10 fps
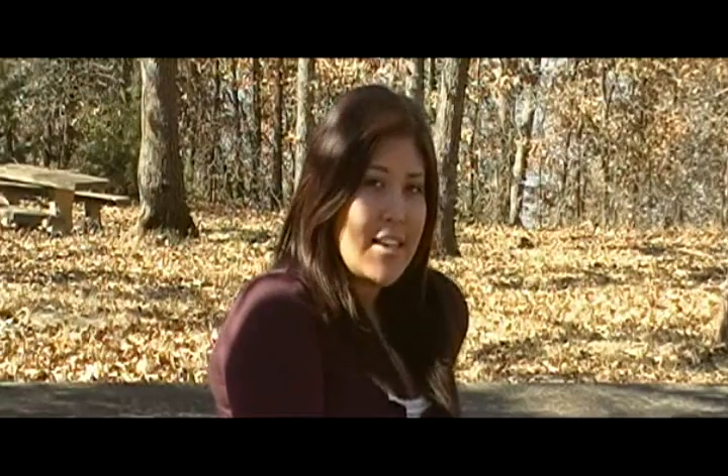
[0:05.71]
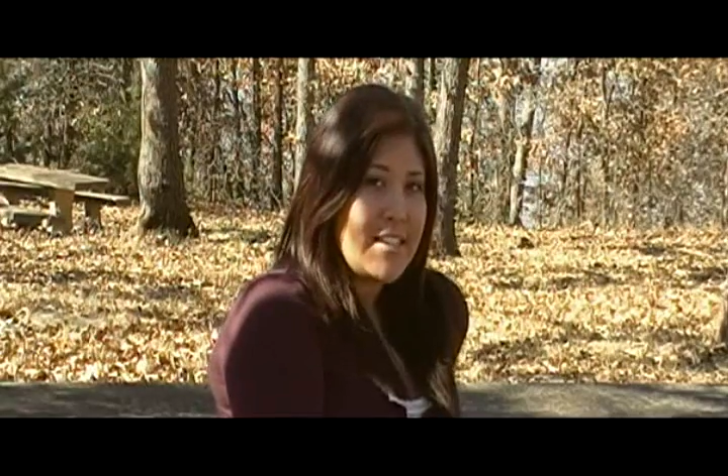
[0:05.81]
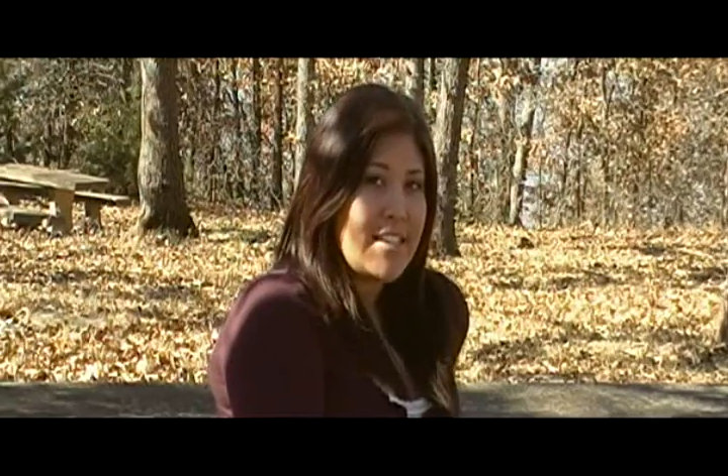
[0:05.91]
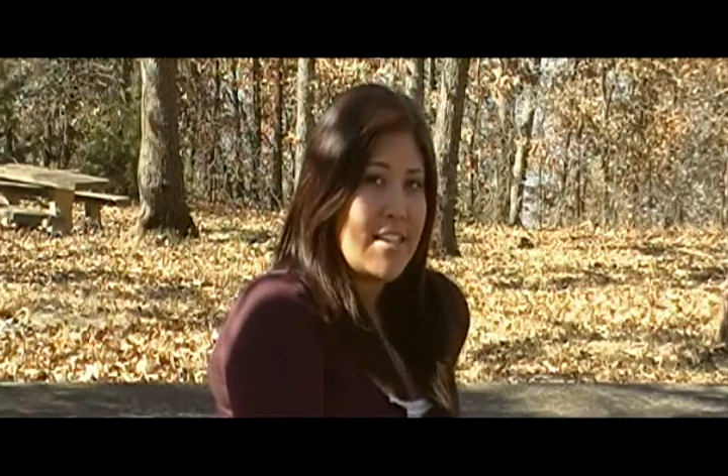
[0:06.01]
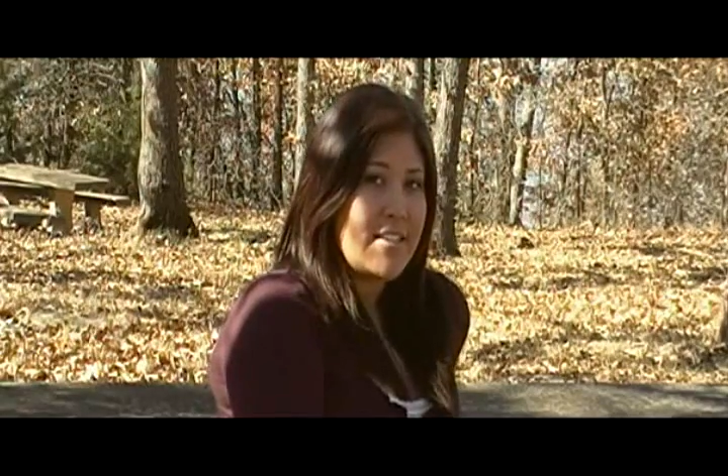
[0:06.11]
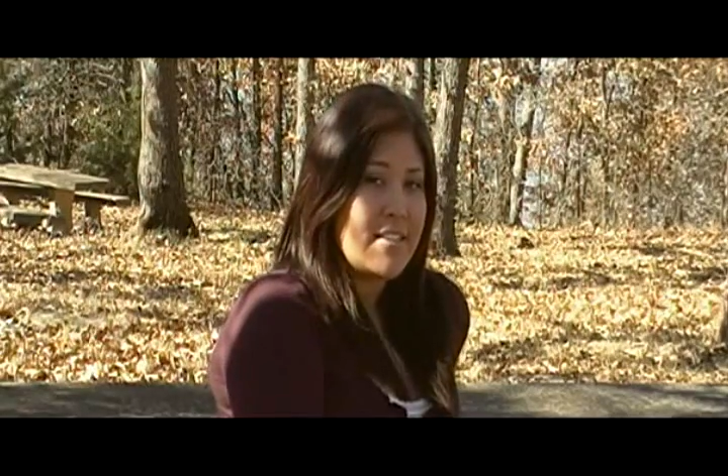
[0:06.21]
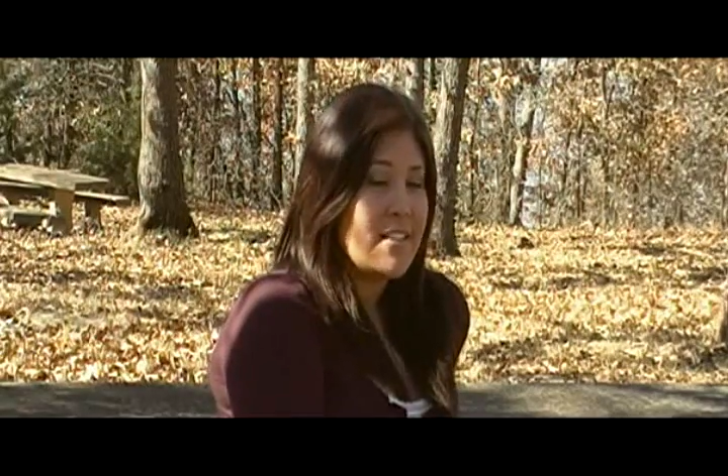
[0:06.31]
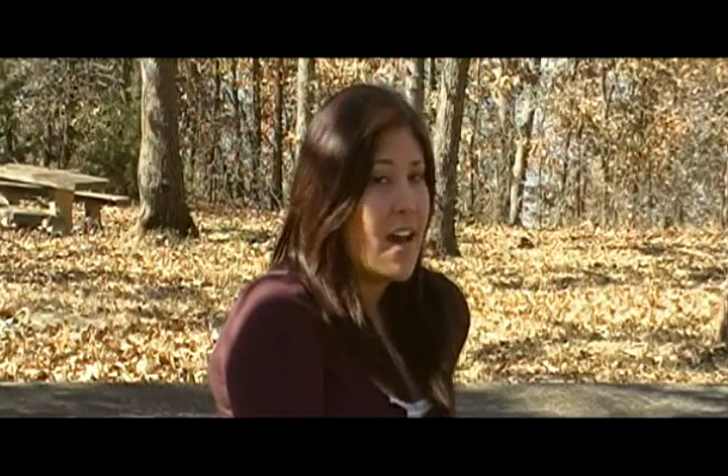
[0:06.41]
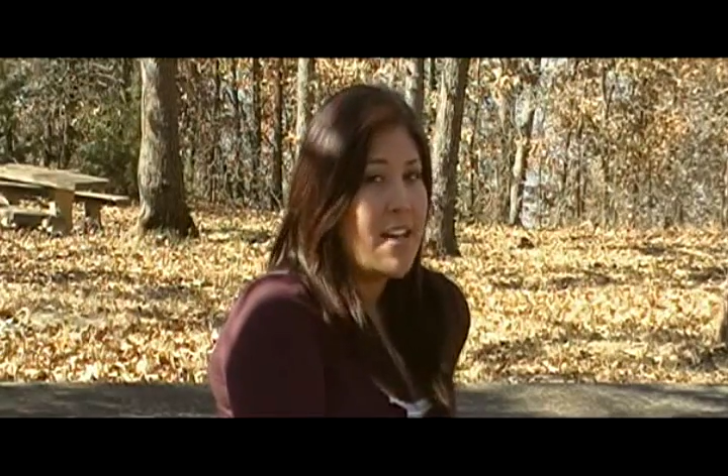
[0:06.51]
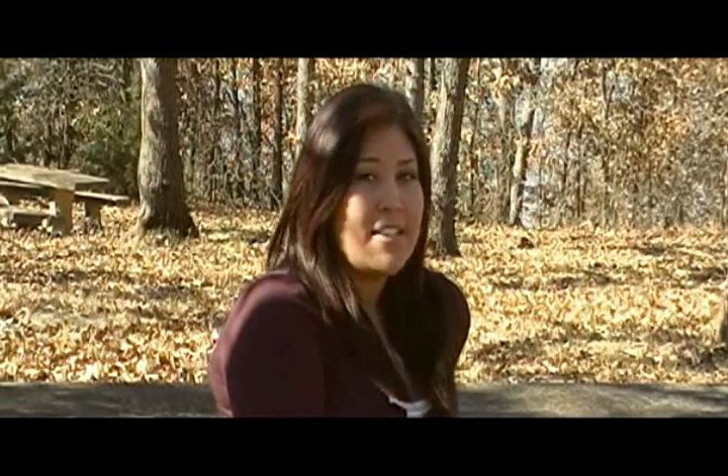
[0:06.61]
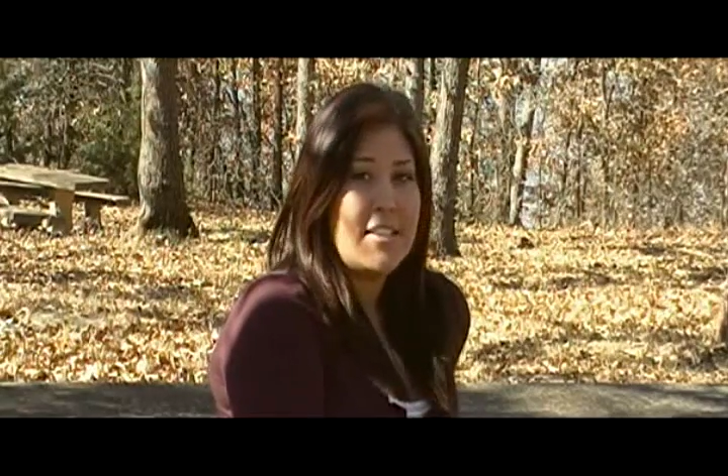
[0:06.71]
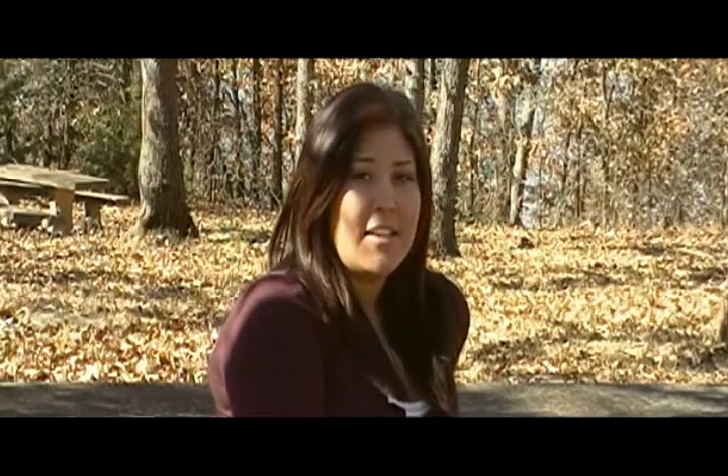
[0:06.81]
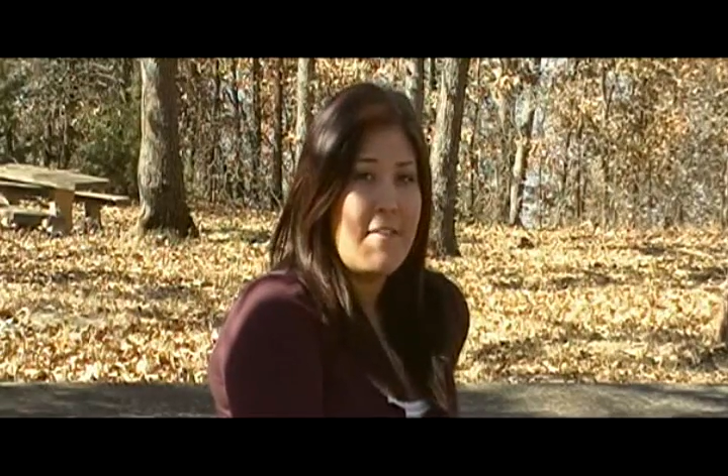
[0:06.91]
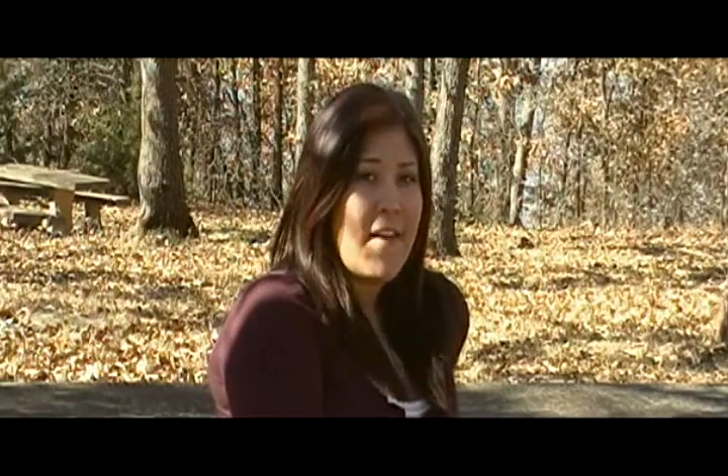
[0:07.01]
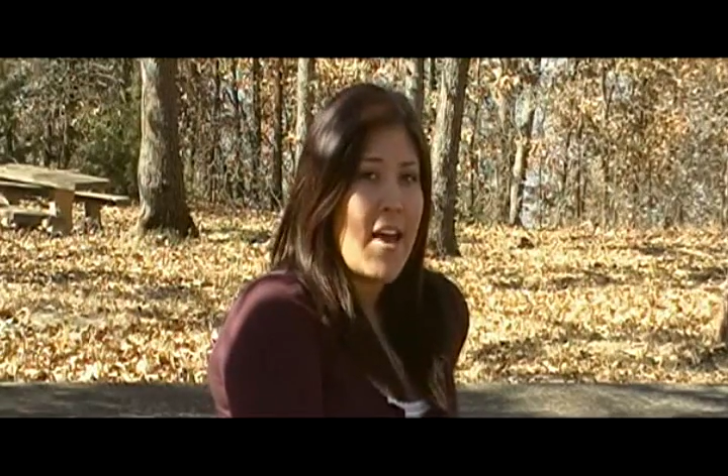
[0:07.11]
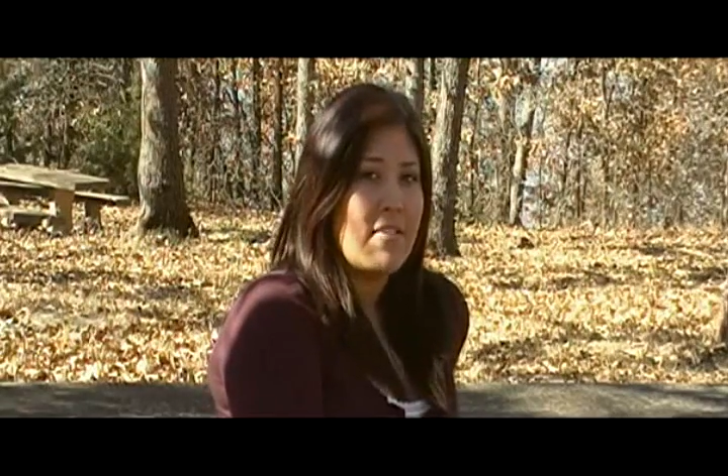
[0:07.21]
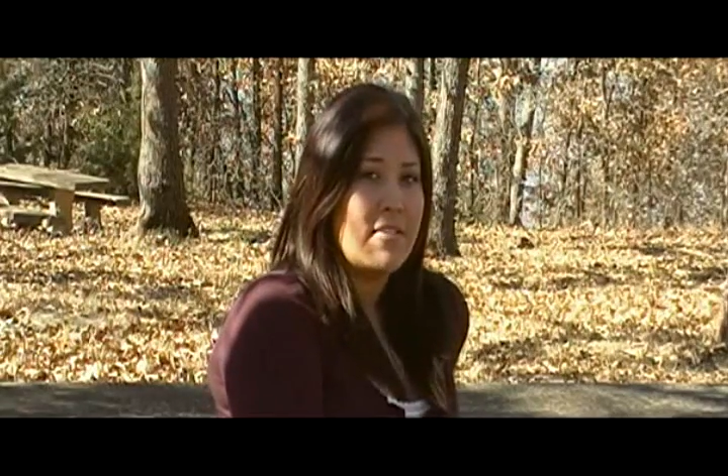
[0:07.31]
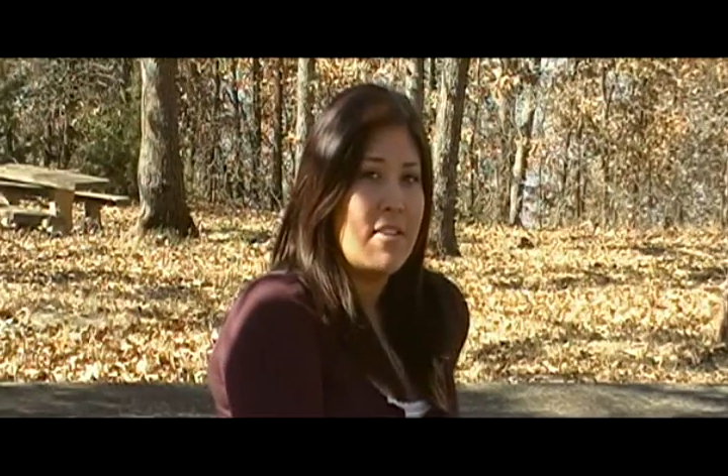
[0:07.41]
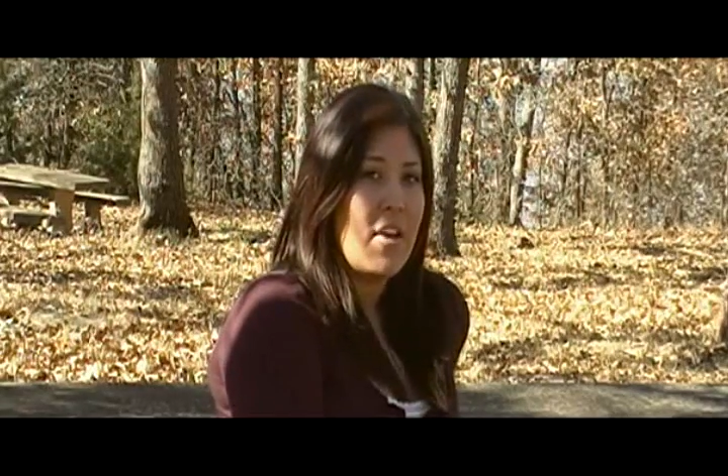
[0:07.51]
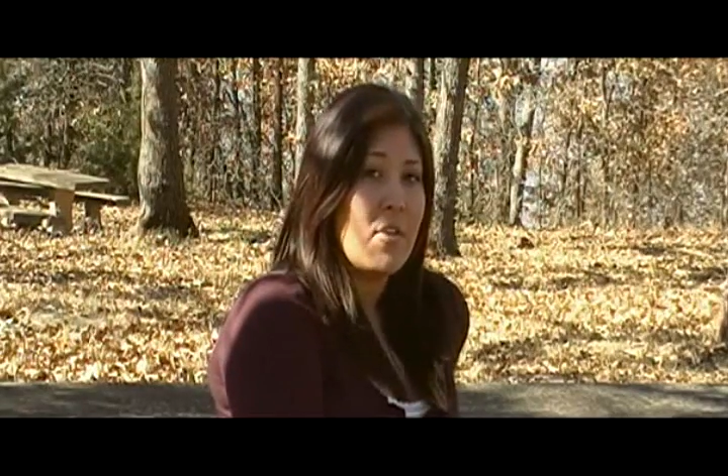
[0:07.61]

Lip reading: and ideas not easily found